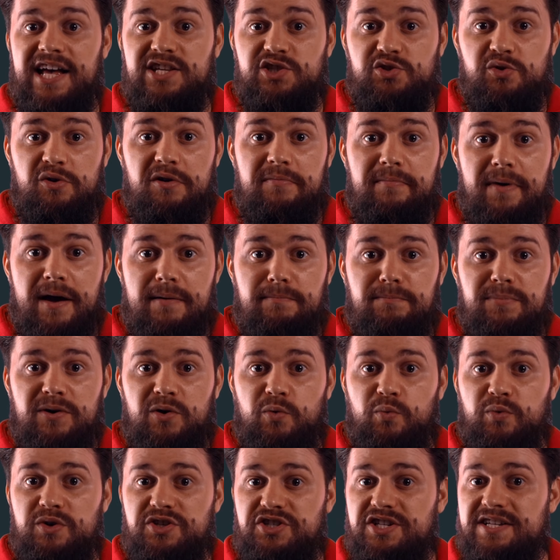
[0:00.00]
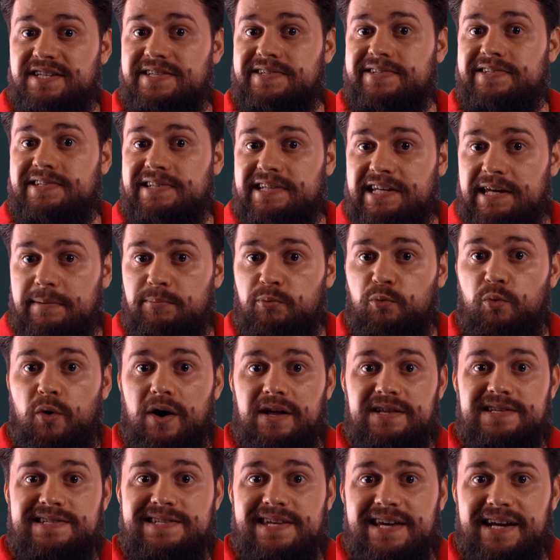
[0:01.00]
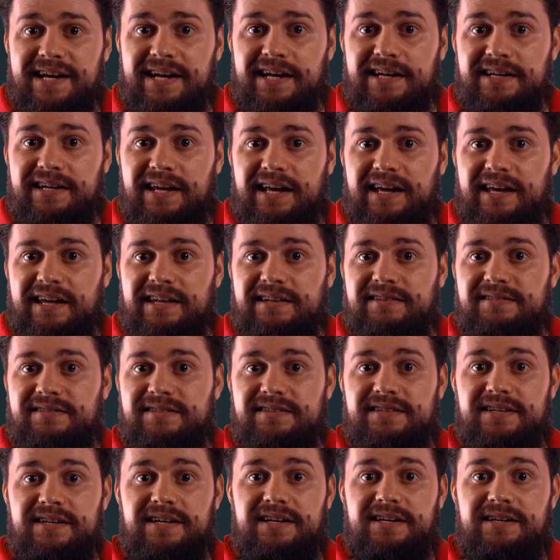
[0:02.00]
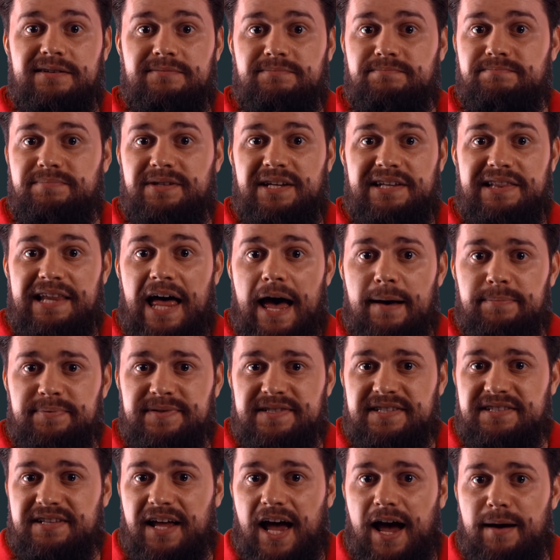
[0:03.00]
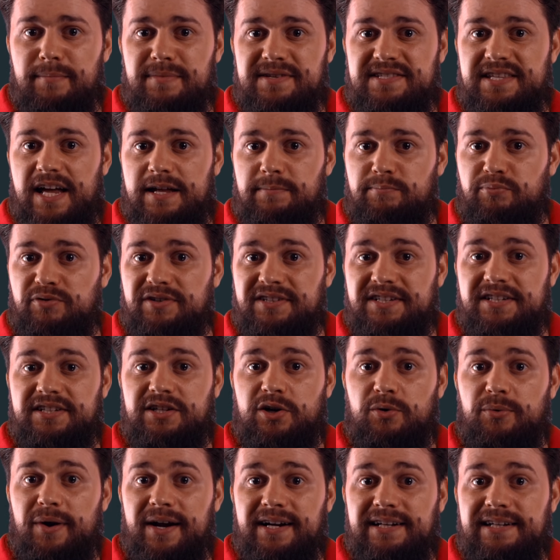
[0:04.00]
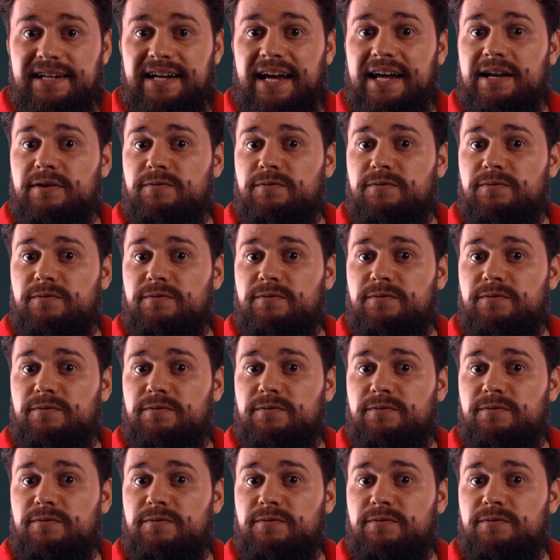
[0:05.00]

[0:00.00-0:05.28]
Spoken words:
as you remember, we just sleep 1 second and the elapsed time is not printed correctly,